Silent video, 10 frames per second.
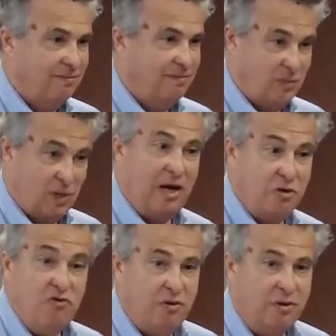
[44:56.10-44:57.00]
Yeah,
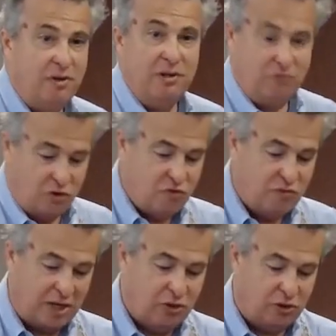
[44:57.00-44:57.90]
you, you, you, you
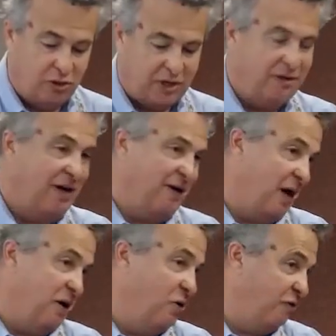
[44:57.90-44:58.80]
made your, okay, yeah, I
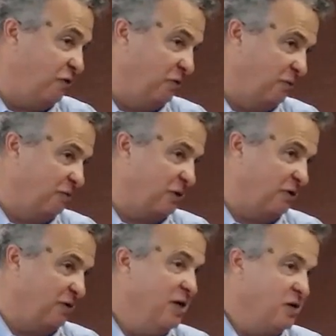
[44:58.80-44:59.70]
didn't know if you were, were
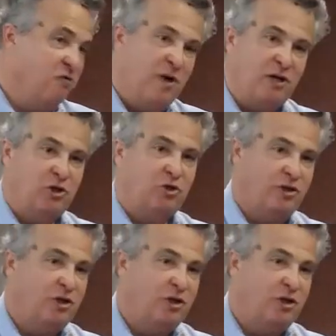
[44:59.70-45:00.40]
gonna, you made your choice.